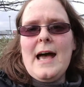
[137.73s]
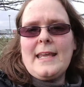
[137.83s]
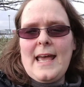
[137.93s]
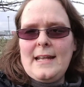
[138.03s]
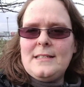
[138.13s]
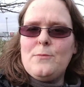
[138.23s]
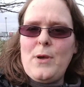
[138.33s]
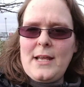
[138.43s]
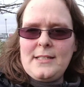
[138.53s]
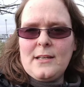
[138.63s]
Again,
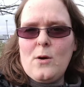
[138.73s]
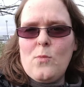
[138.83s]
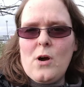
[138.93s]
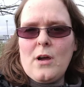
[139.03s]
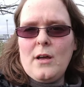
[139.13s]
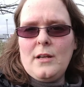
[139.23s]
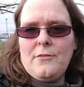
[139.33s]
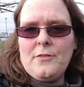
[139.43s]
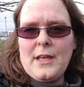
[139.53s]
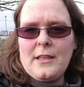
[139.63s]
depending on what kind
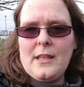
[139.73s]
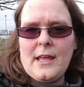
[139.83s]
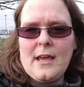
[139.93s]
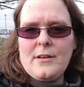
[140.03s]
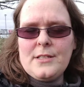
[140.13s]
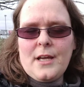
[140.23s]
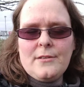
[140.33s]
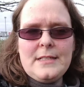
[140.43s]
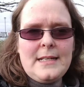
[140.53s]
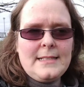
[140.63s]
of thing that they're going to go
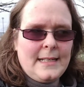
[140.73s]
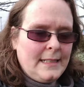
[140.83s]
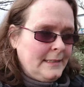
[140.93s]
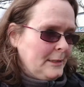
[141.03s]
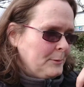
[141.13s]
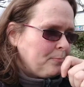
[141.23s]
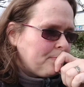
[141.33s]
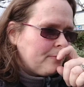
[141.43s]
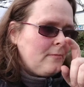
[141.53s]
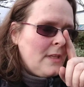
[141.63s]
and study.
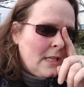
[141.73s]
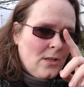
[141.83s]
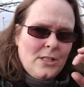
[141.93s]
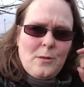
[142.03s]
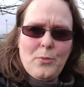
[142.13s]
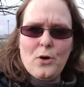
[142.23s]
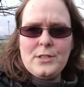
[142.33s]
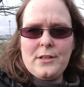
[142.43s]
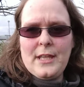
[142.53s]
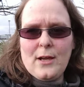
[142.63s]
So it's
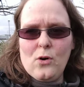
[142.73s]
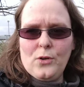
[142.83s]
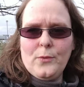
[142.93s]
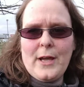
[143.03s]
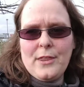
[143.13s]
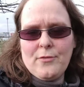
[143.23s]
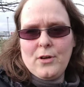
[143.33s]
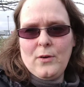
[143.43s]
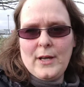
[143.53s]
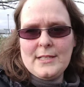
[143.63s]
important to think all the way
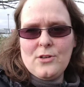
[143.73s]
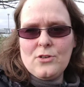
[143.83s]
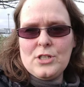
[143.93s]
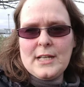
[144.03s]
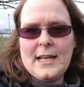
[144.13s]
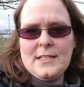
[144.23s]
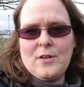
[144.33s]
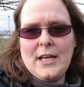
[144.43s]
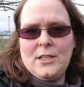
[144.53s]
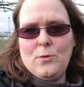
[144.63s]
through. It's not just a case
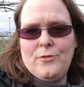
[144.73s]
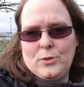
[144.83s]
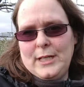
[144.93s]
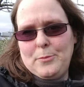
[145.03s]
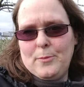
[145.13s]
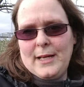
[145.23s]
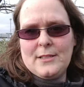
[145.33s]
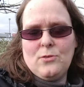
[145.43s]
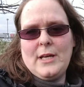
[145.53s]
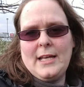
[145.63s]
of can you afford Apple
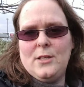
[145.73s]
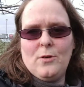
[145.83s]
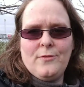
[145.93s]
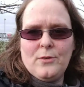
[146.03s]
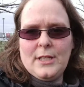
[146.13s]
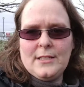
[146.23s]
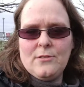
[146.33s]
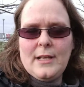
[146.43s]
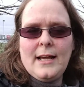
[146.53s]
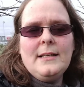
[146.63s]
Macs or can you afford this
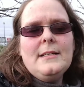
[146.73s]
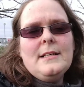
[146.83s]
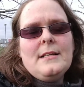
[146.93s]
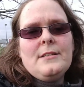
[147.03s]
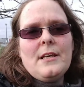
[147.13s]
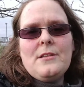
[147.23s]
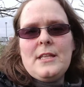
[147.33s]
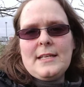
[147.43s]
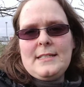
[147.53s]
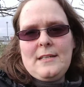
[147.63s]
or that. The other
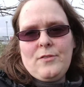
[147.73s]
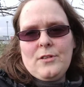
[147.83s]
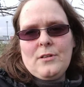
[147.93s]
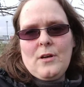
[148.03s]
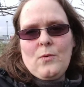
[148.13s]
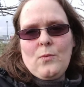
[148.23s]
thing is even,